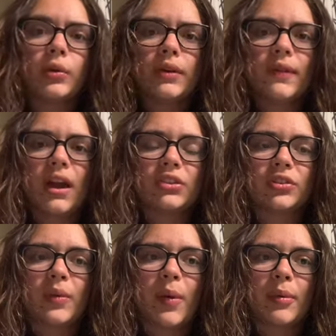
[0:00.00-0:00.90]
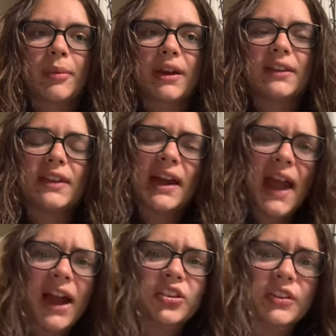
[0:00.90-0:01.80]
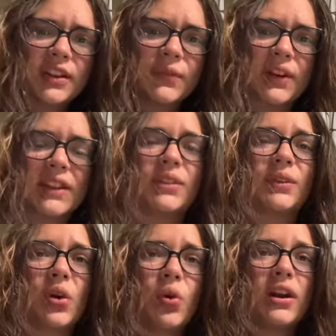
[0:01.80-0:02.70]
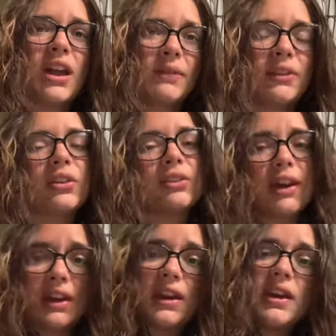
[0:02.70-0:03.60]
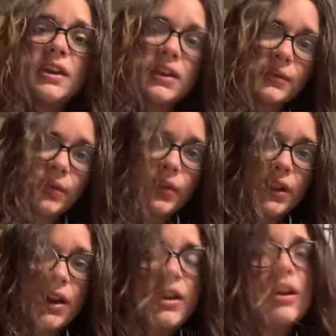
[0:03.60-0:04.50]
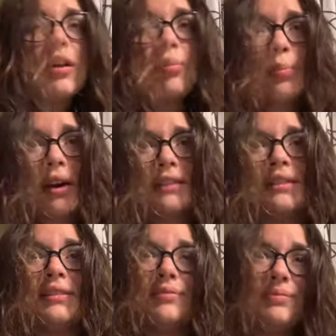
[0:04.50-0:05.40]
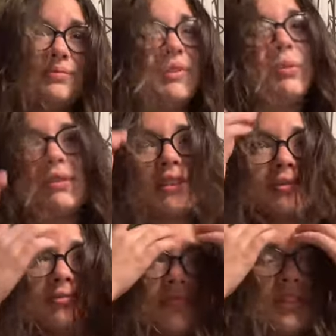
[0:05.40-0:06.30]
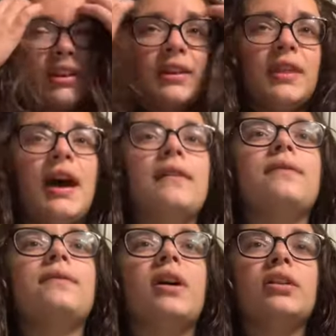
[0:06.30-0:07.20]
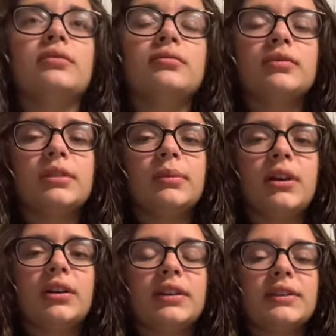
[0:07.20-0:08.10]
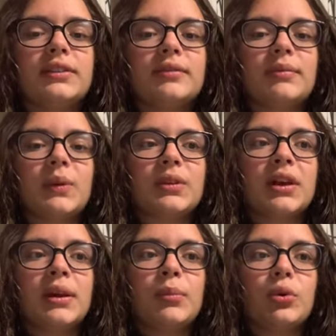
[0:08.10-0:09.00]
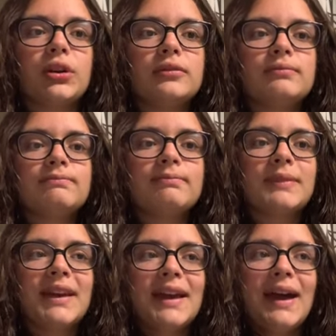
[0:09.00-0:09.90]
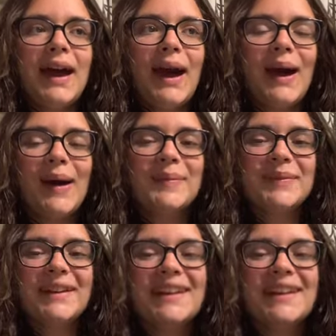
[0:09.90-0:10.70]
if I actually remember because I actually did forget to record every single day in Florida, but it wasn't really that fun, to be honest. It was kind of boring. Um,